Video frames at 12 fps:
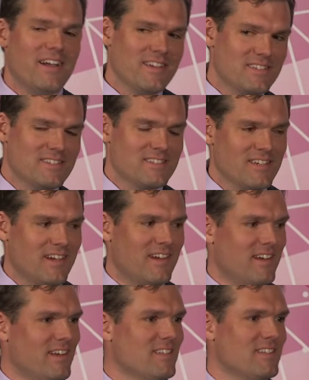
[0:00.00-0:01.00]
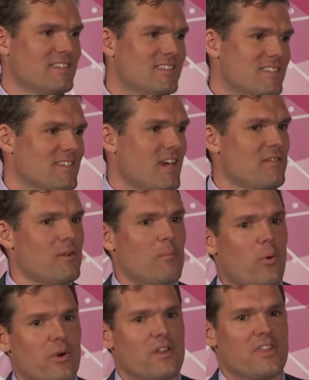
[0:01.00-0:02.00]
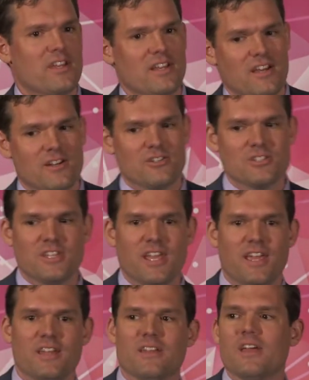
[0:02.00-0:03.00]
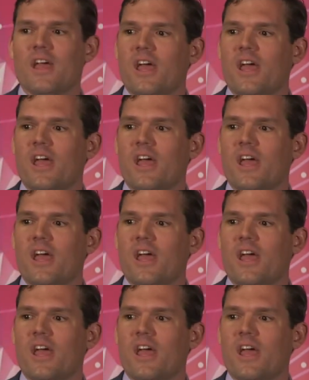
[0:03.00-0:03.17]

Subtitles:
It's kind of an important thing to understand.